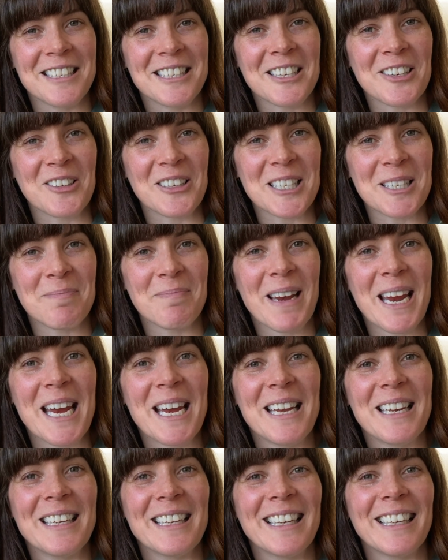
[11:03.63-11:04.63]
So it's
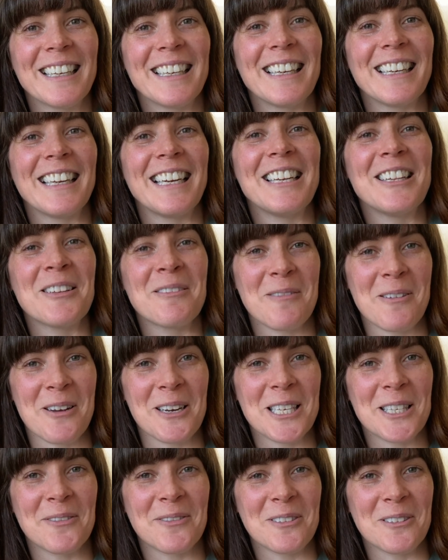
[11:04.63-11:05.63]
been in the
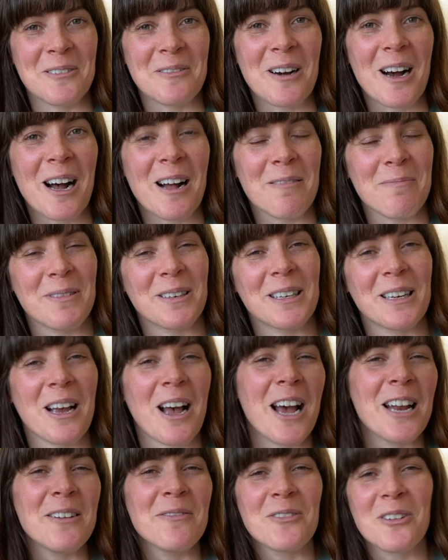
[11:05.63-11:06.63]
works for a while, but it
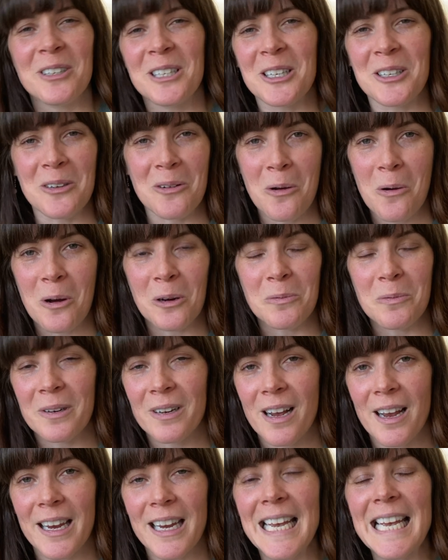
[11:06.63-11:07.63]
kind of got ignored
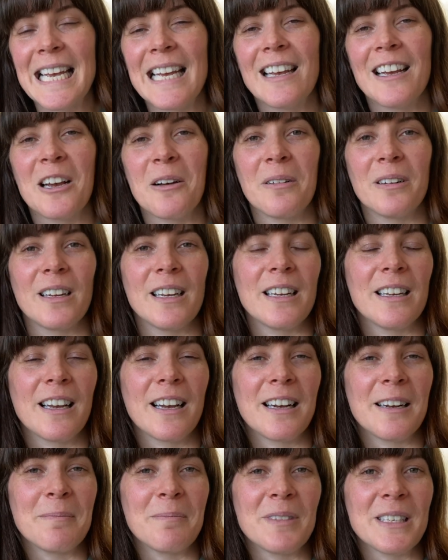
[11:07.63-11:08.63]
when I
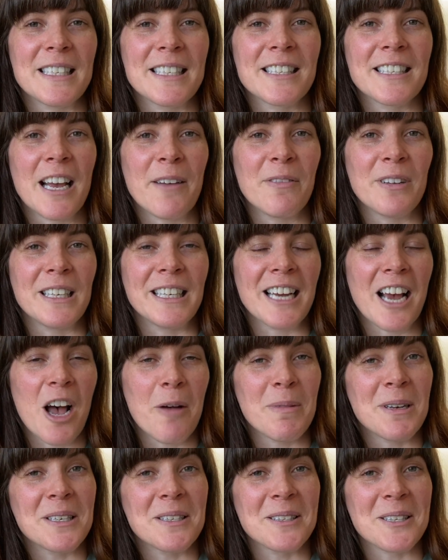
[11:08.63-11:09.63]
discovered
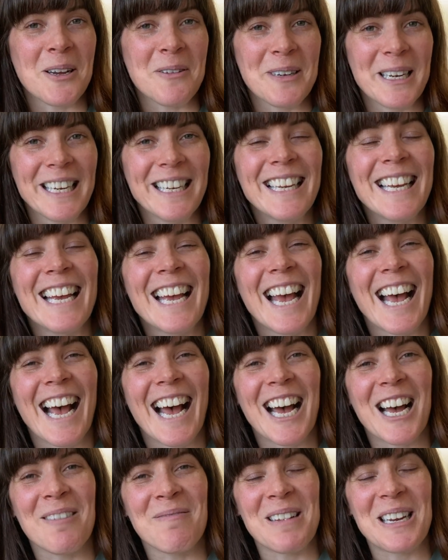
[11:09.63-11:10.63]
garment sewing
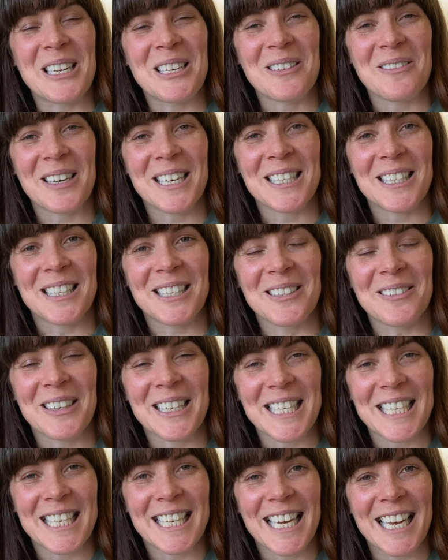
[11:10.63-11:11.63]
in
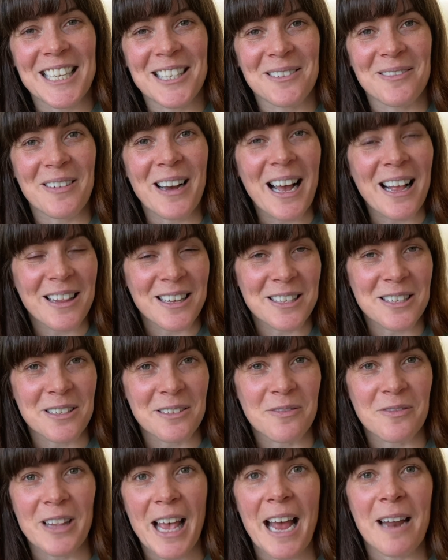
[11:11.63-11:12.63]
2020 as well, and
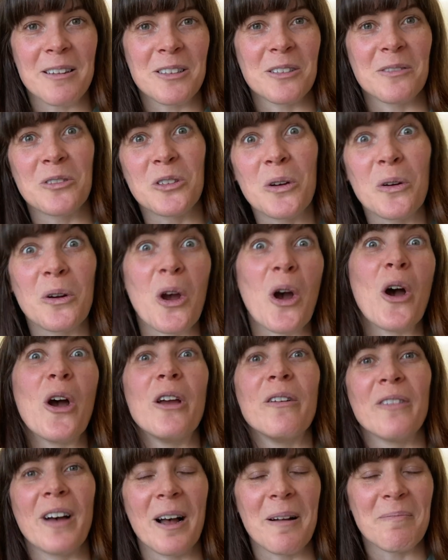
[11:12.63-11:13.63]
that took
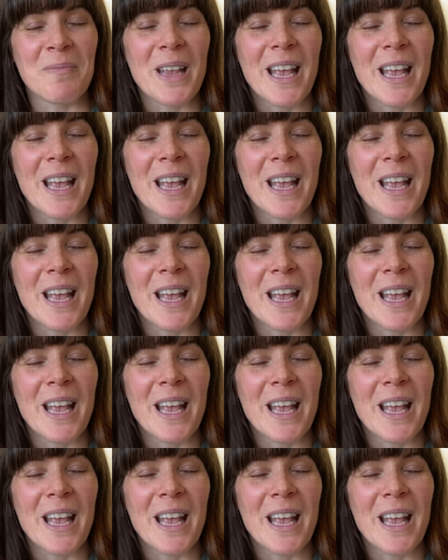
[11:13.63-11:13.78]
over.